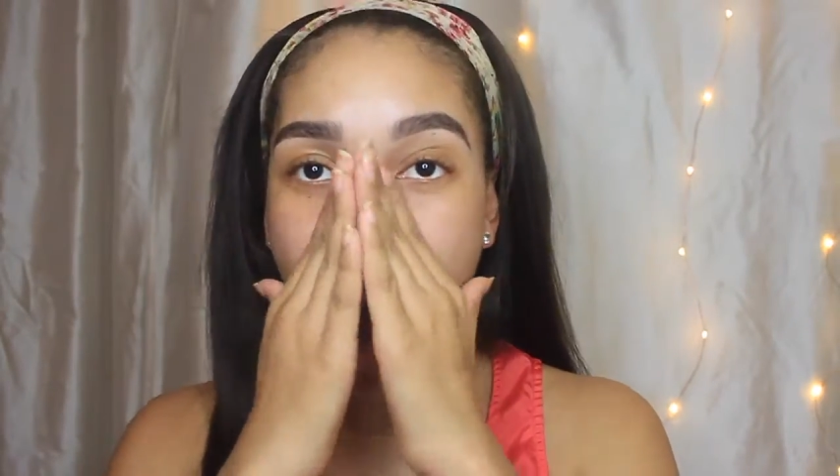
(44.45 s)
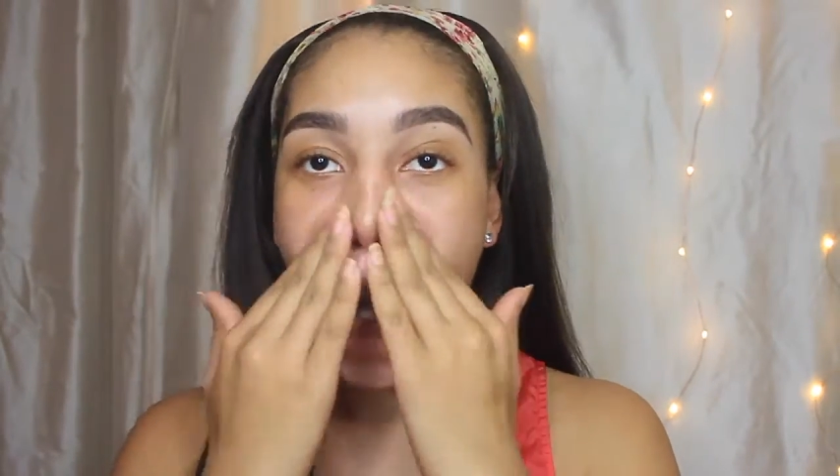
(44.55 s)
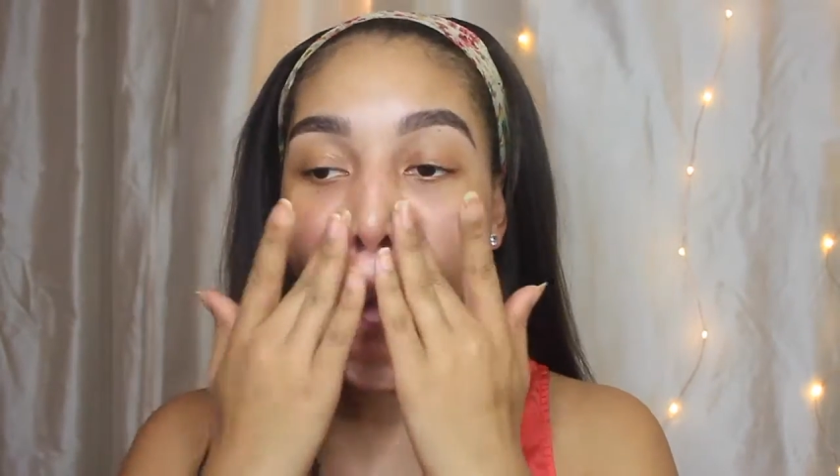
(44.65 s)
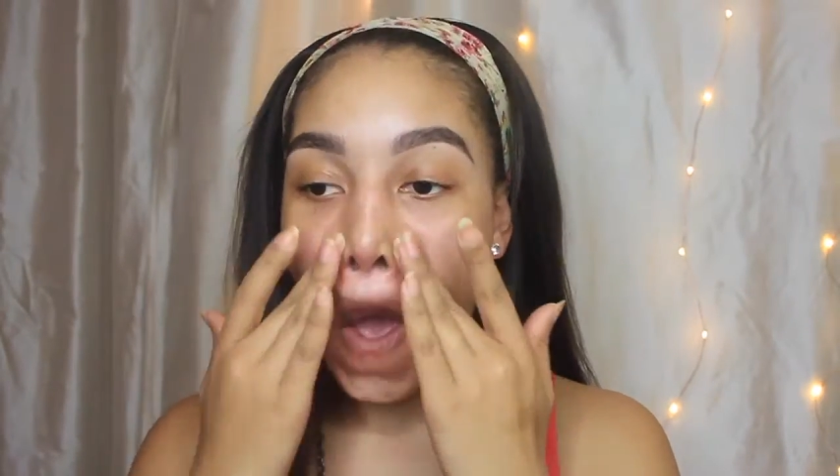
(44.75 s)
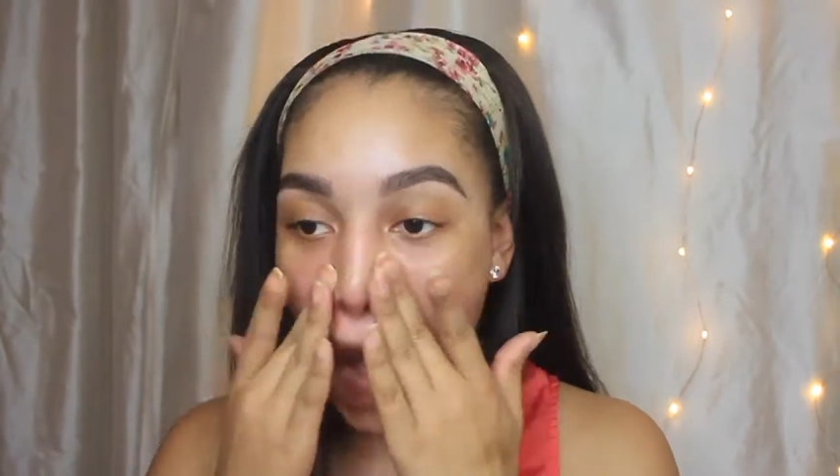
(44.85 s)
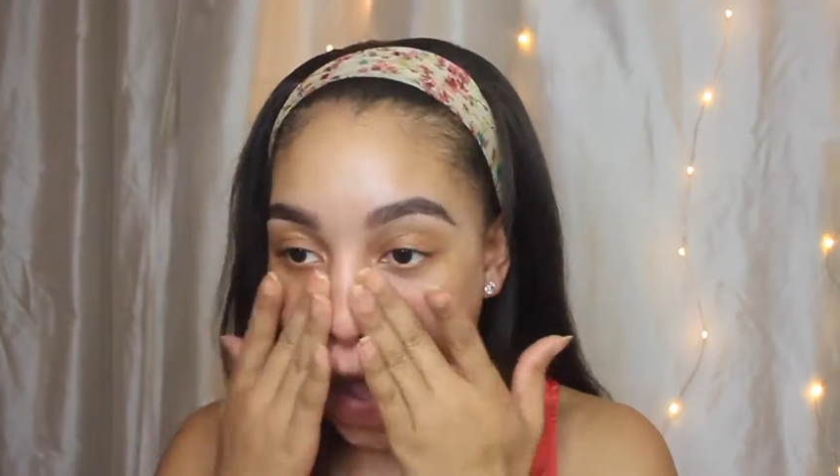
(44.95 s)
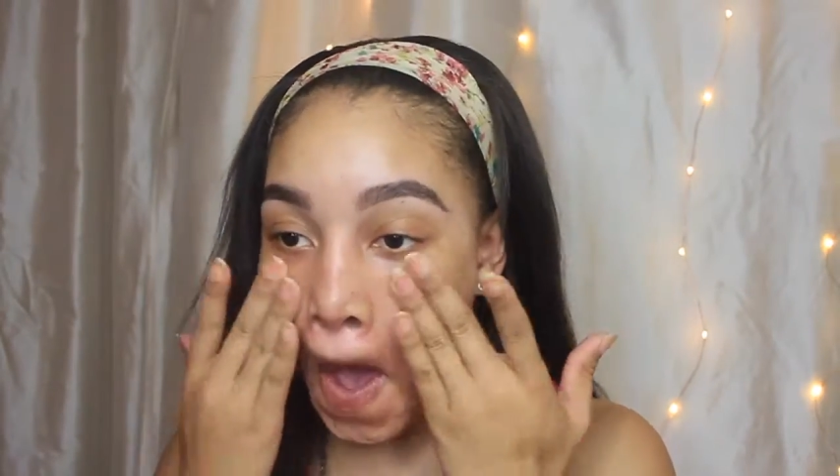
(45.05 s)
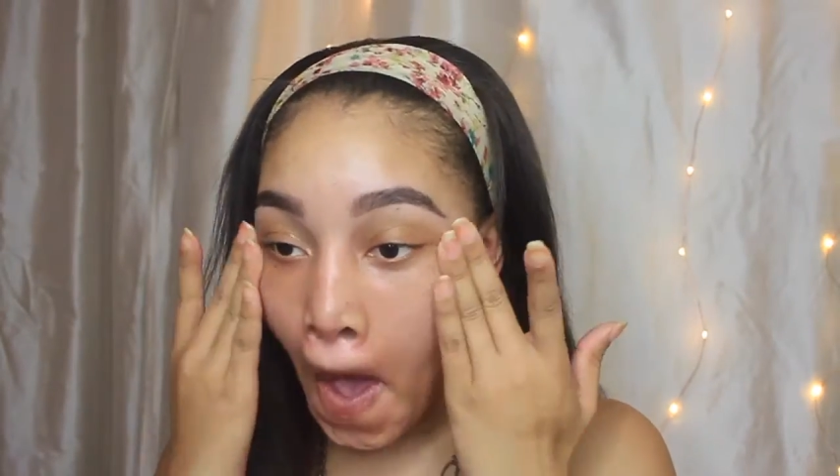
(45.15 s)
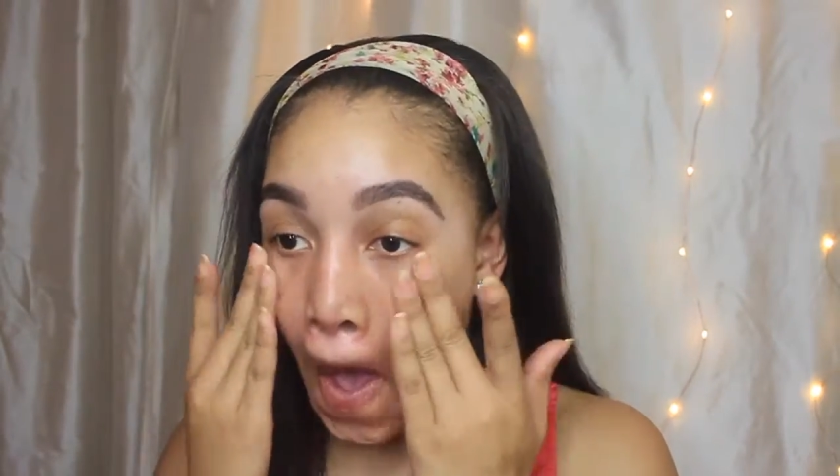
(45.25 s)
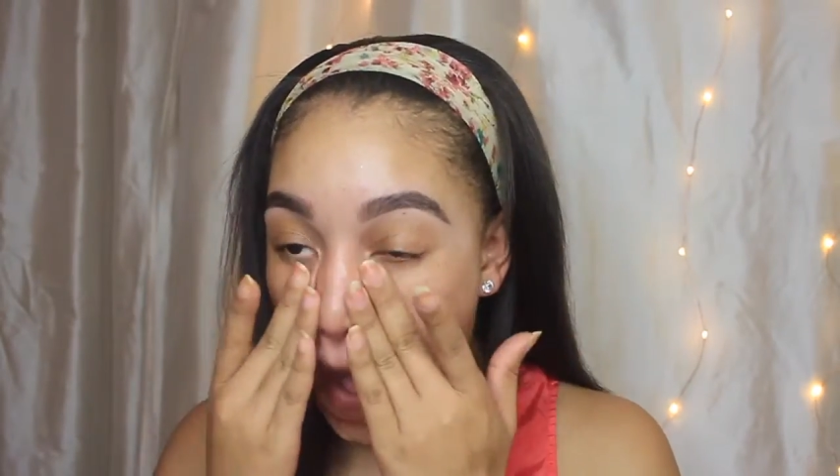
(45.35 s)
so it protects
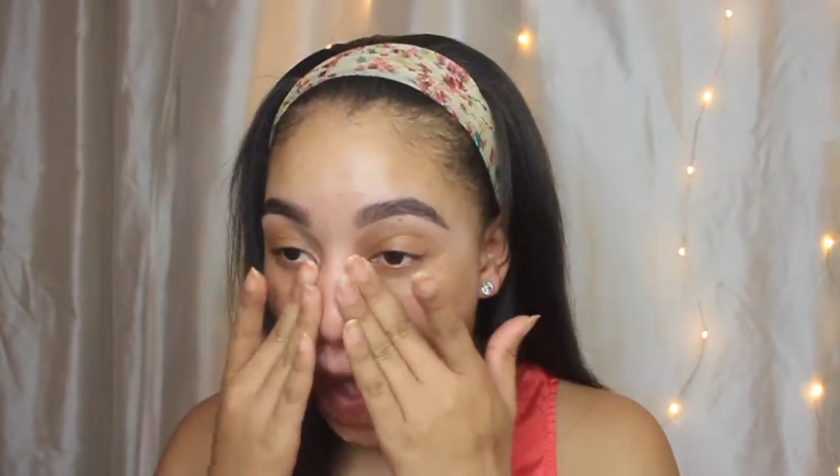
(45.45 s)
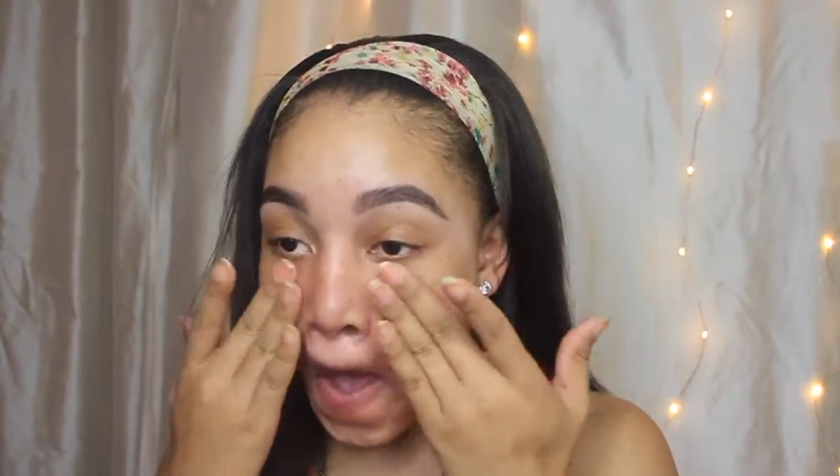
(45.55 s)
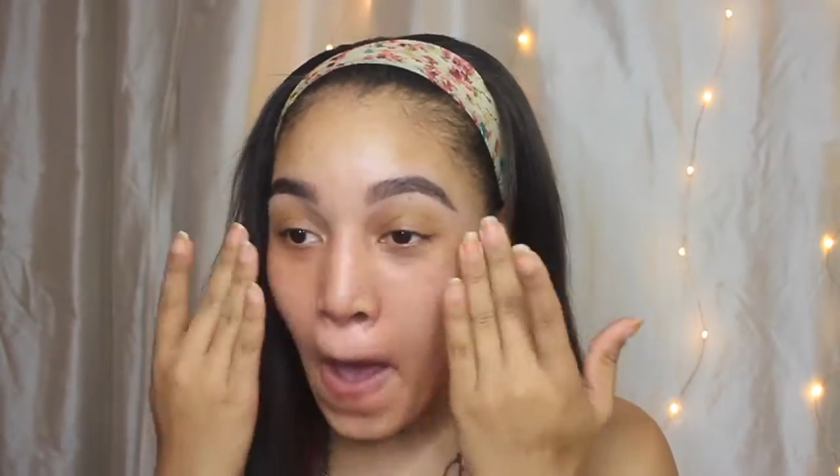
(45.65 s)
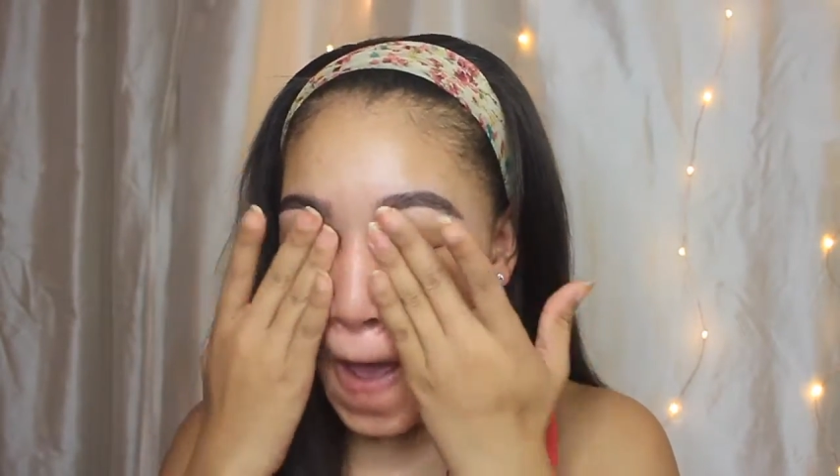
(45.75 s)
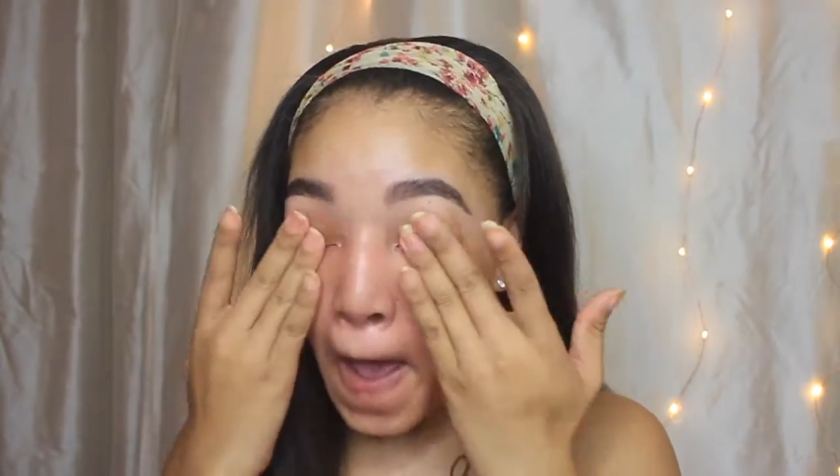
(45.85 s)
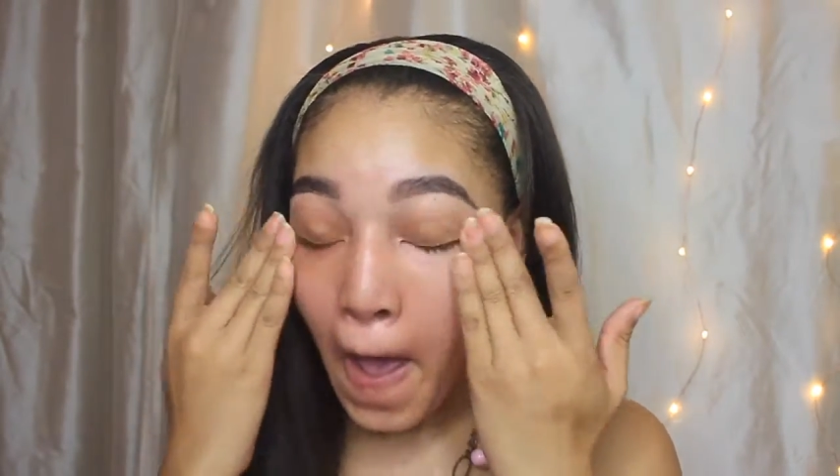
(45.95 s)
you from the sun,